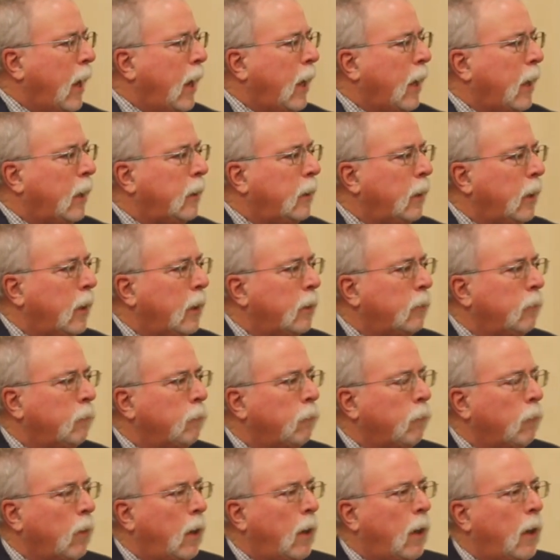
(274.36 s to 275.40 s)
And it
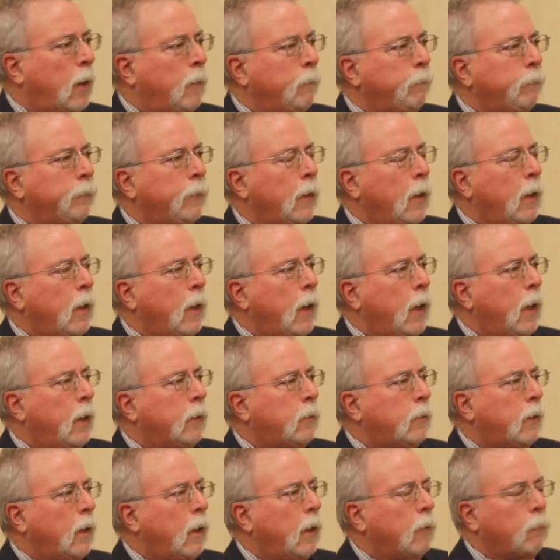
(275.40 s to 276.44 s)

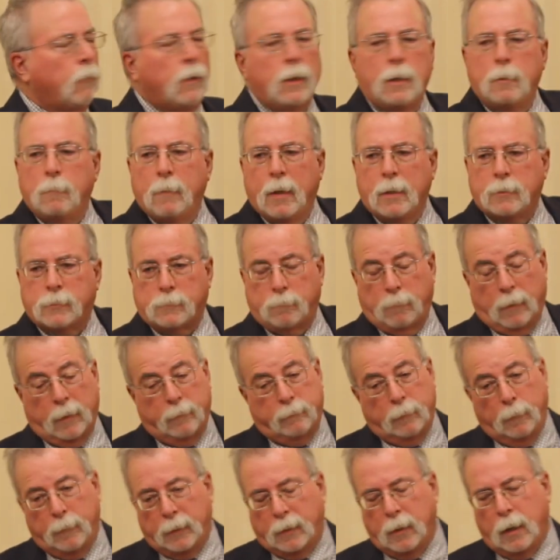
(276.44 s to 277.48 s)
really makes,
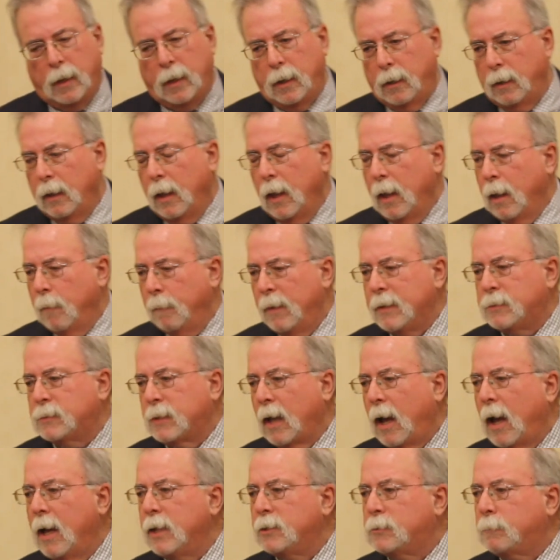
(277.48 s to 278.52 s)
let me tell you, it makes
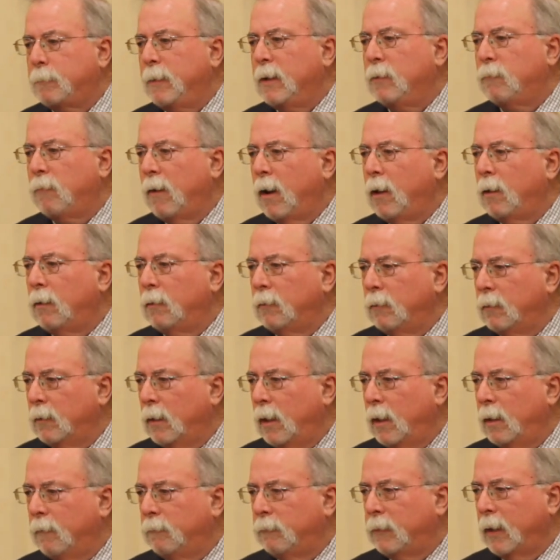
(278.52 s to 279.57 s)
the high-speed rail,
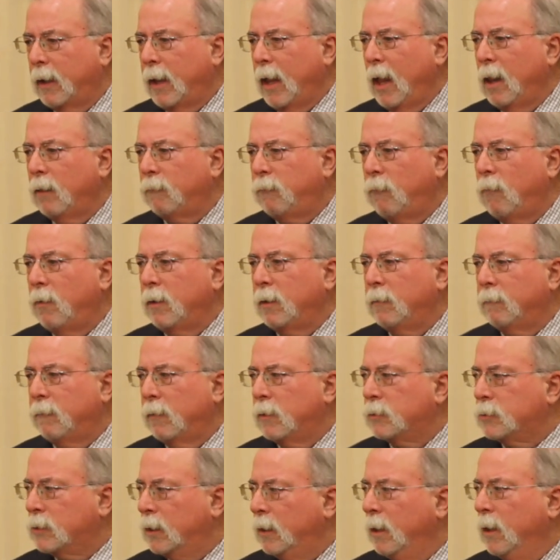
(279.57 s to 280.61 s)
the California
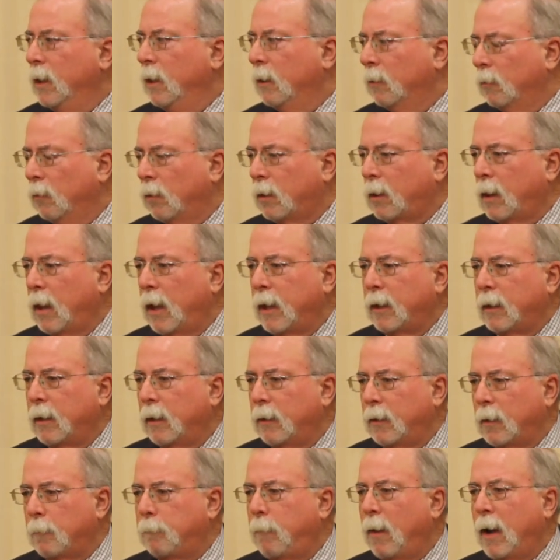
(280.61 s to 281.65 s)
version, look like
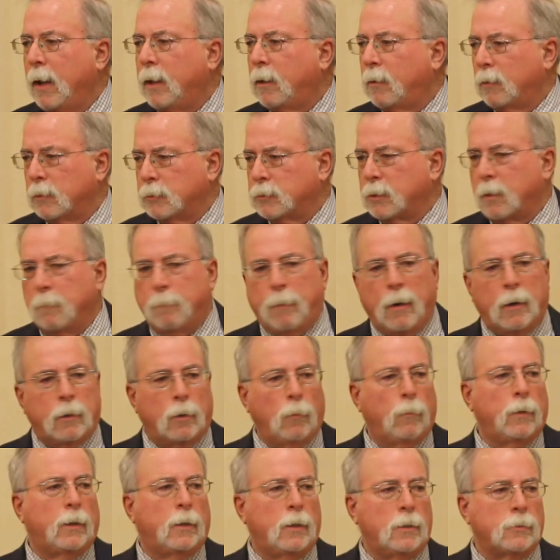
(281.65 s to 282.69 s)
they're pikers compared
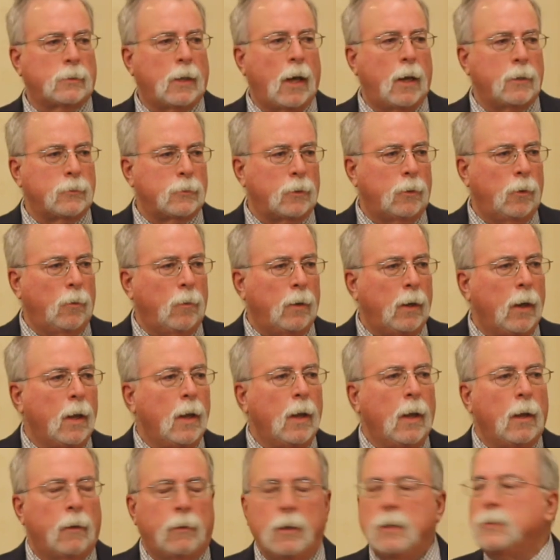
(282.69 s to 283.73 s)
to what these guys are doing.
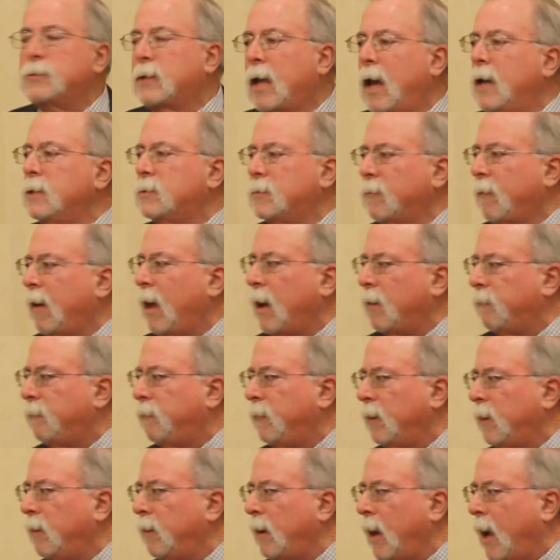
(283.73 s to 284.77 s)
These guys have got it
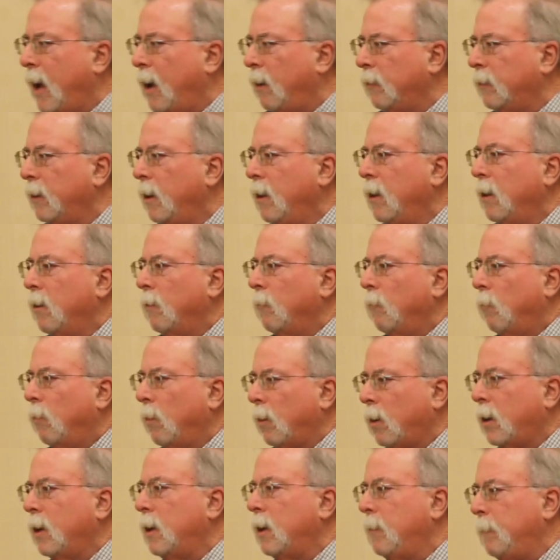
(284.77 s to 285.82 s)
figured out.
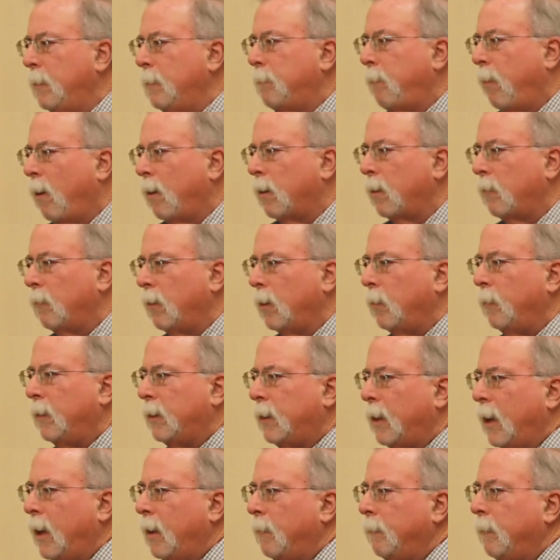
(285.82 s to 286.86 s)
We're going to be partnering with
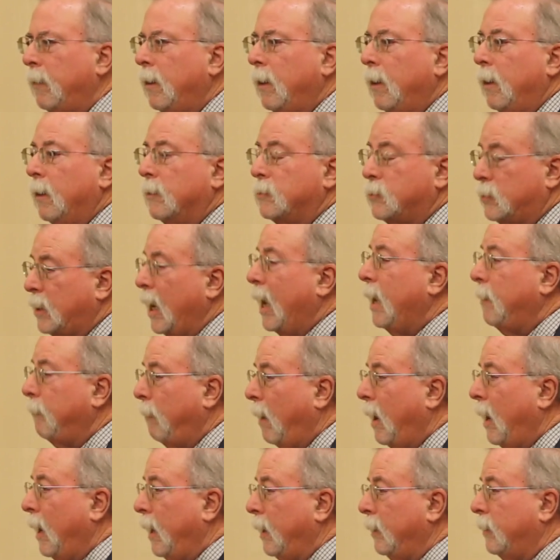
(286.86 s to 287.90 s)
them. Stand
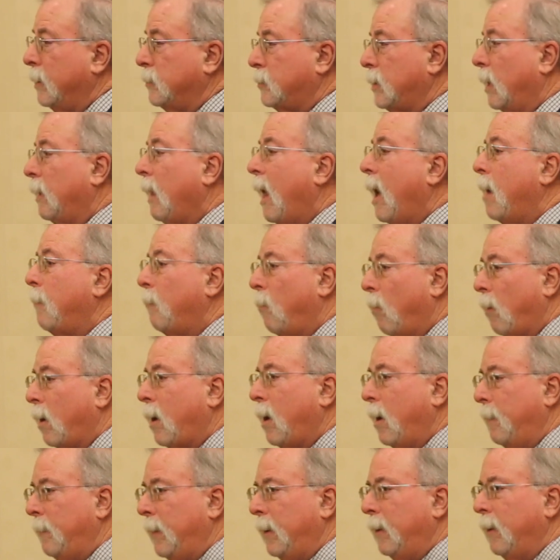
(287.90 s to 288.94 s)
by. There's a lot more
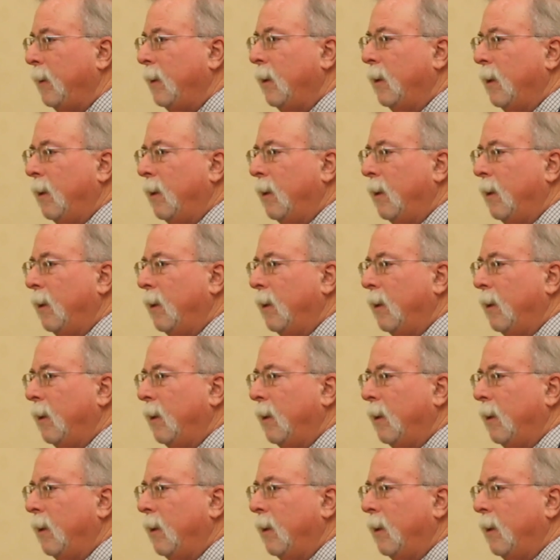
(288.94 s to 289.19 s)
coming.